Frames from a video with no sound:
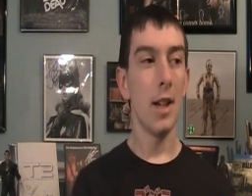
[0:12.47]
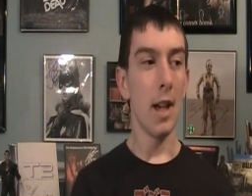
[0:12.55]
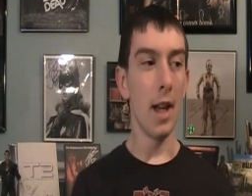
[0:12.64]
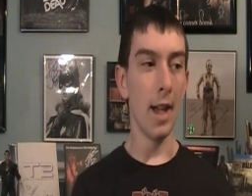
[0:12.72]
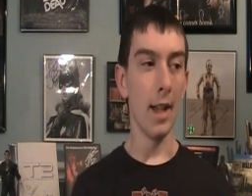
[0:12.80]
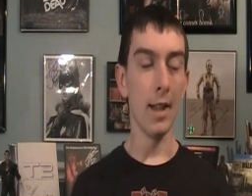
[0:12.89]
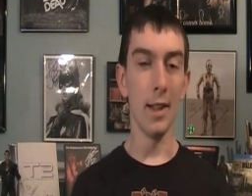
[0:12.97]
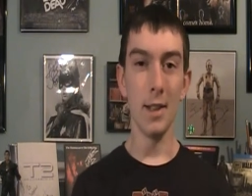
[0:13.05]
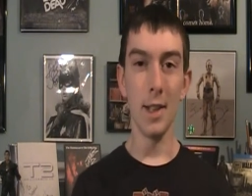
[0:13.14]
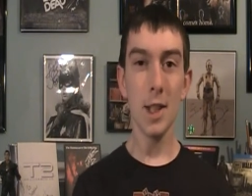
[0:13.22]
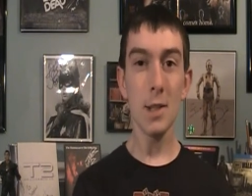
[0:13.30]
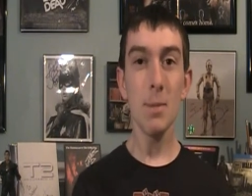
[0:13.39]
And
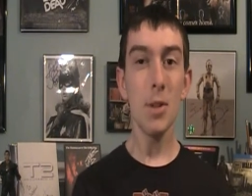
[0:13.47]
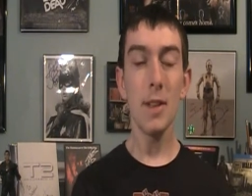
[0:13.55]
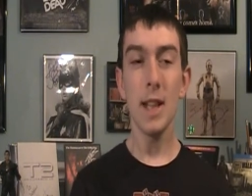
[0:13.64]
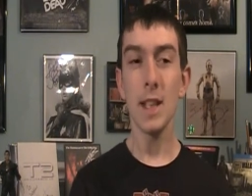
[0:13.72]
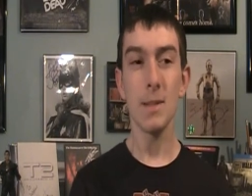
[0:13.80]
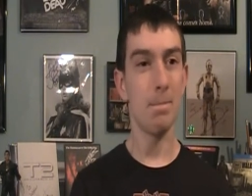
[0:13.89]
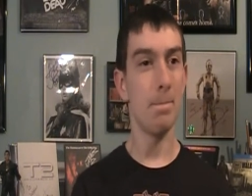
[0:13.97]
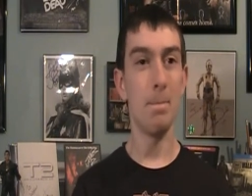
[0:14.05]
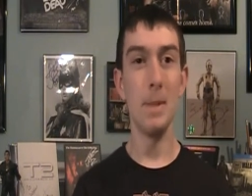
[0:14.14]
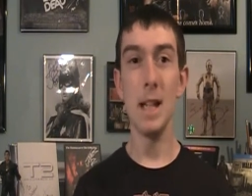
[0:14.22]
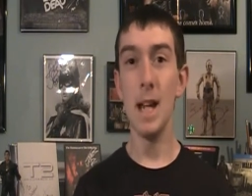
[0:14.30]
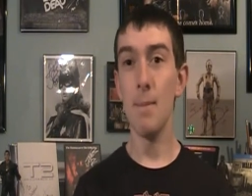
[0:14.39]
this movie has
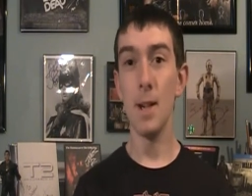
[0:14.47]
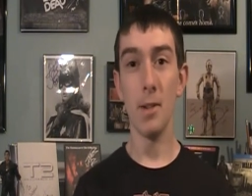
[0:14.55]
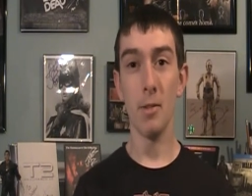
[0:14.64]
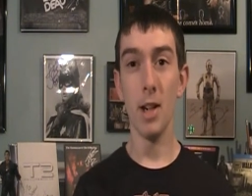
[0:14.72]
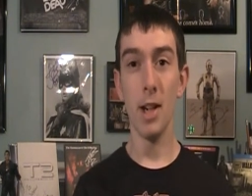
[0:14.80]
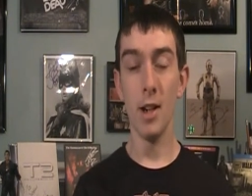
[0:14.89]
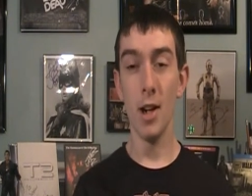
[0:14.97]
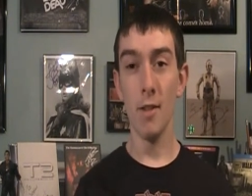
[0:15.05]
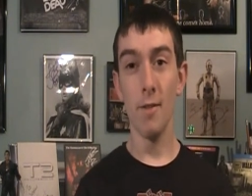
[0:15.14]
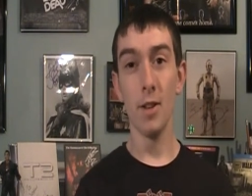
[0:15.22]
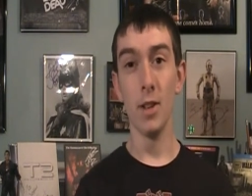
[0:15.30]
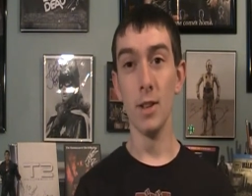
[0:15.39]
been on my radar
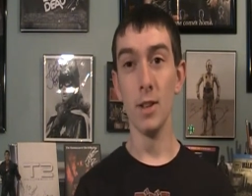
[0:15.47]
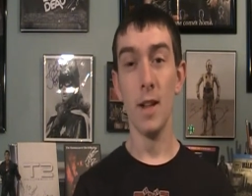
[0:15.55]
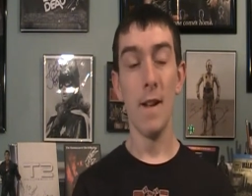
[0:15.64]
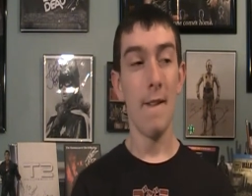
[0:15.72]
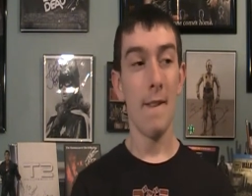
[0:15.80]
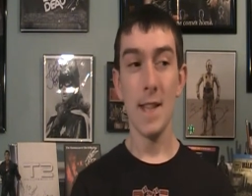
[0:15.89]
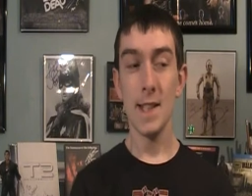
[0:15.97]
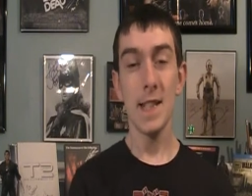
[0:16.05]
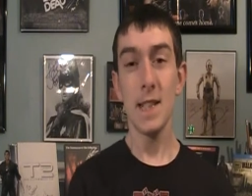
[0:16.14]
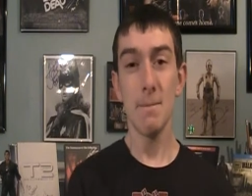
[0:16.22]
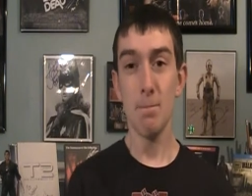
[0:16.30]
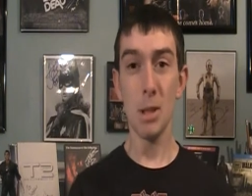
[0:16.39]
for
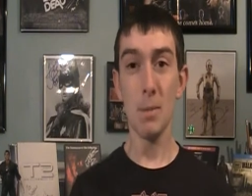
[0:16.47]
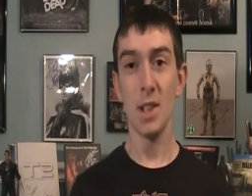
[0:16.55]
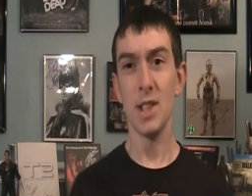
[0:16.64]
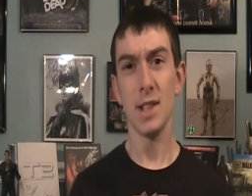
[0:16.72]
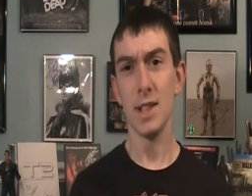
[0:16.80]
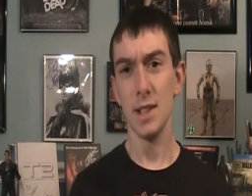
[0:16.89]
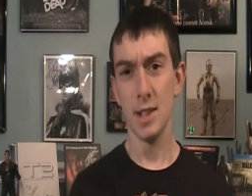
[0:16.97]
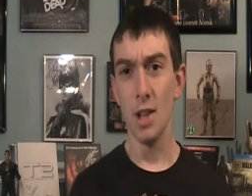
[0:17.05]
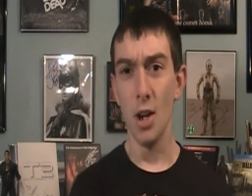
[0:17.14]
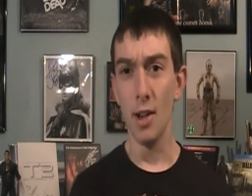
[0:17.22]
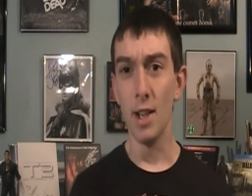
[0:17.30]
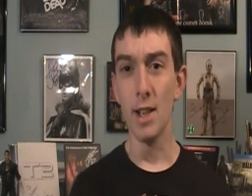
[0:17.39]
since it pretty much since it
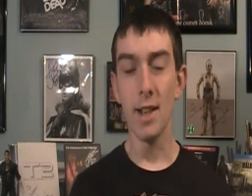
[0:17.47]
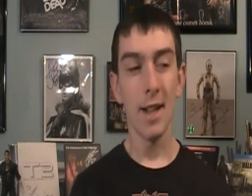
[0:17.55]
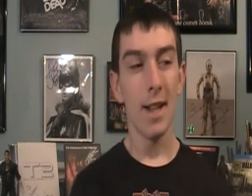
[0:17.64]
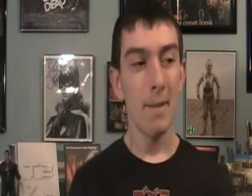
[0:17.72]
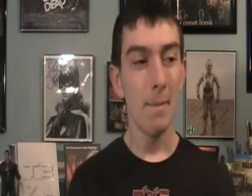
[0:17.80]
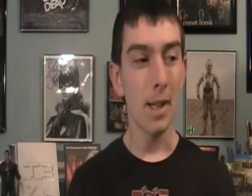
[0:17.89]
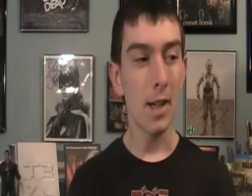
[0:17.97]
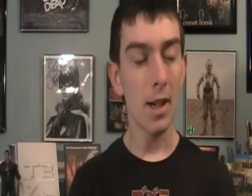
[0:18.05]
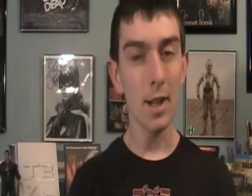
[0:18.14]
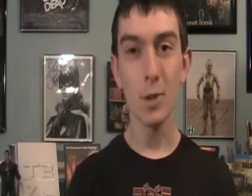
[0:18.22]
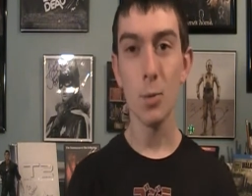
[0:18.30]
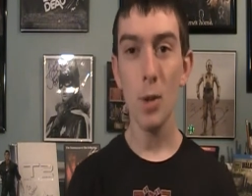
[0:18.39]
started
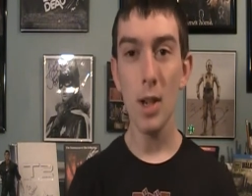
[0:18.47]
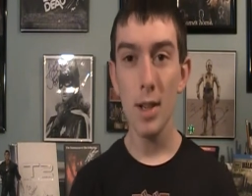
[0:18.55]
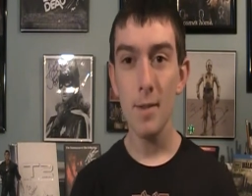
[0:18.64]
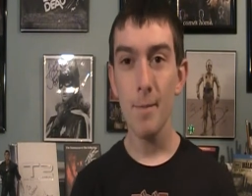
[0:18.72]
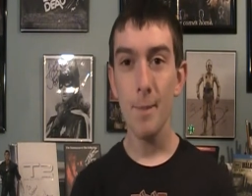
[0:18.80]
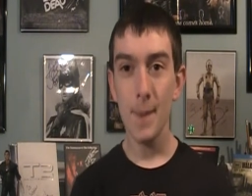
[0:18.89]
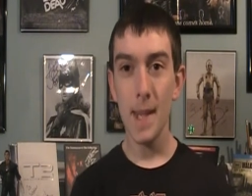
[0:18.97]
because one,